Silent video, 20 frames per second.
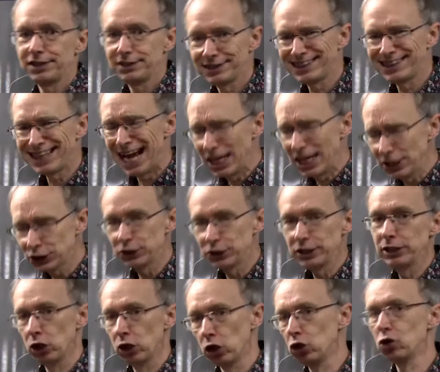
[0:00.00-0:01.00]
There's actually a
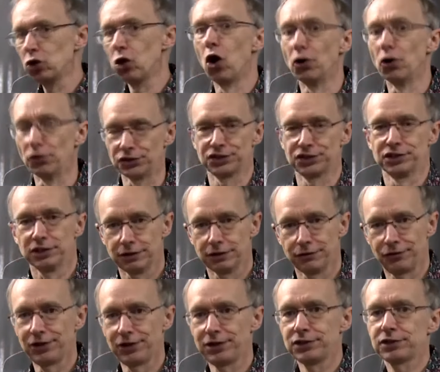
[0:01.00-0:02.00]
lot of
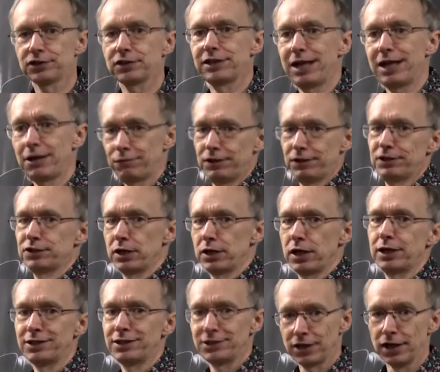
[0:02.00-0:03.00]
things that the
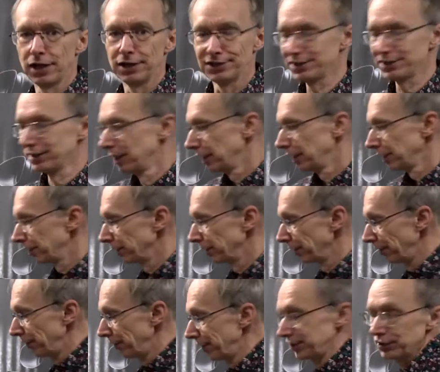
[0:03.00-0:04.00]
FX9 does that
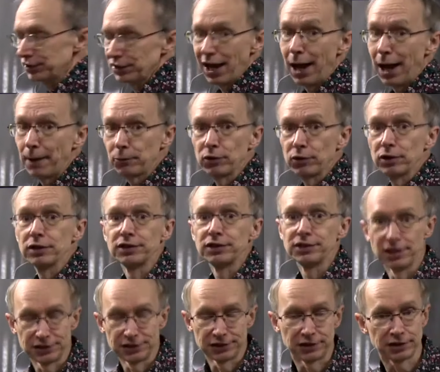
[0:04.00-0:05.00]
this camera
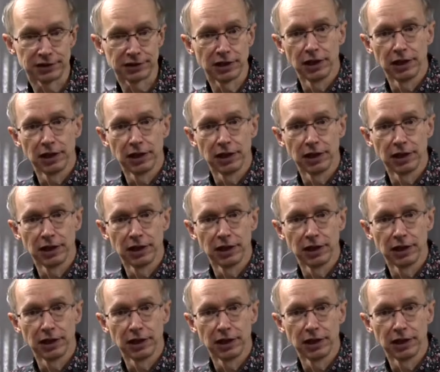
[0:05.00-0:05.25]
doesn't.